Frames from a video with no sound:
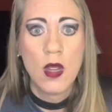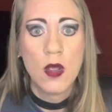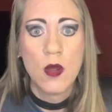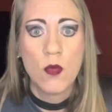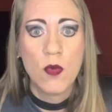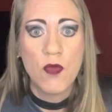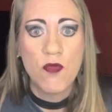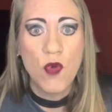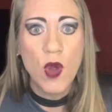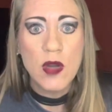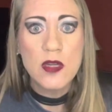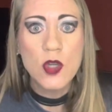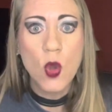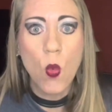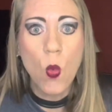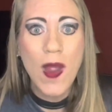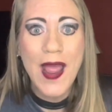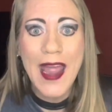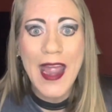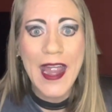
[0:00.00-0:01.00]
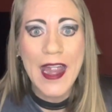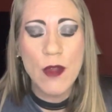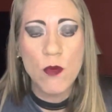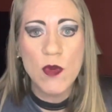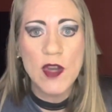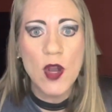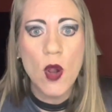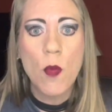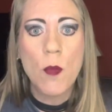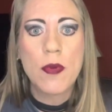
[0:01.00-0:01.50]
we've walked away we
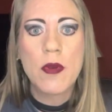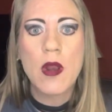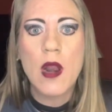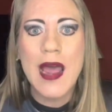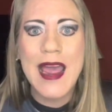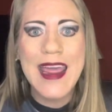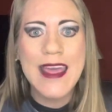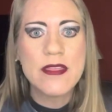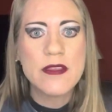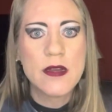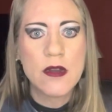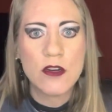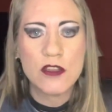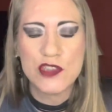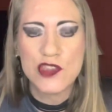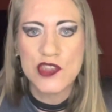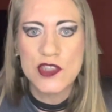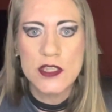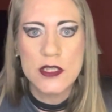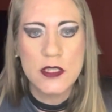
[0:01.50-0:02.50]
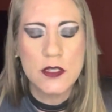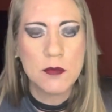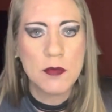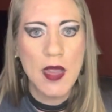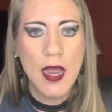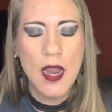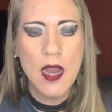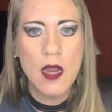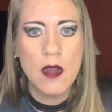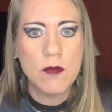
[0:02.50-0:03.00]
don't play the narcissism
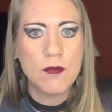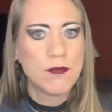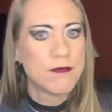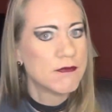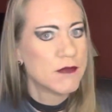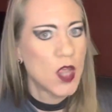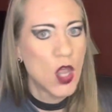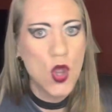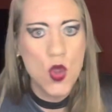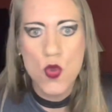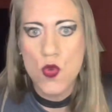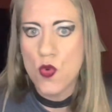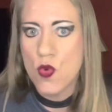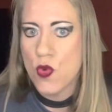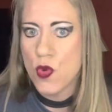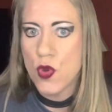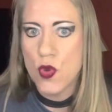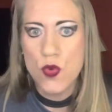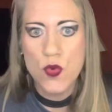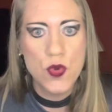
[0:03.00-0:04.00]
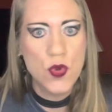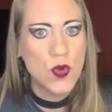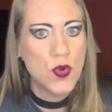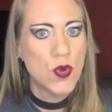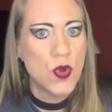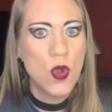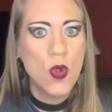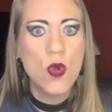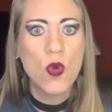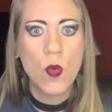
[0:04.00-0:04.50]
game no no no
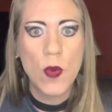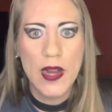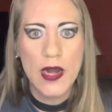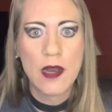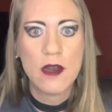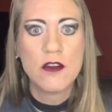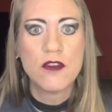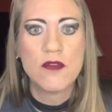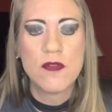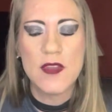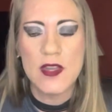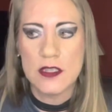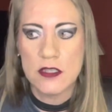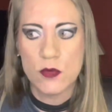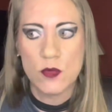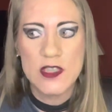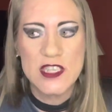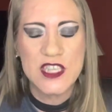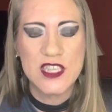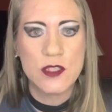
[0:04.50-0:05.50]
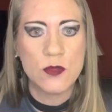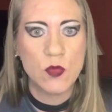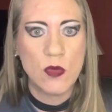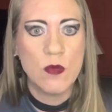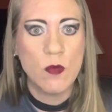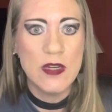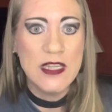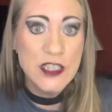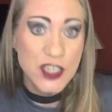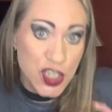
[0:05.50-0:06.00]
no we learn that when
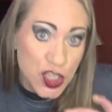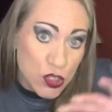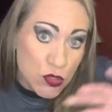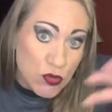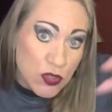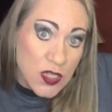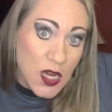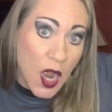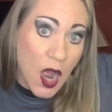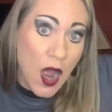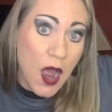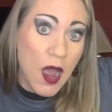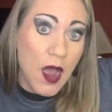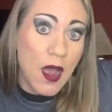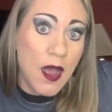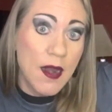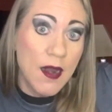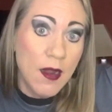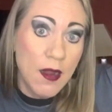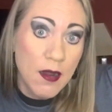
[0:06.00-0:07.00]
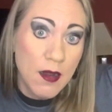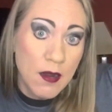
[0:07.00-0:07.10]
we choose god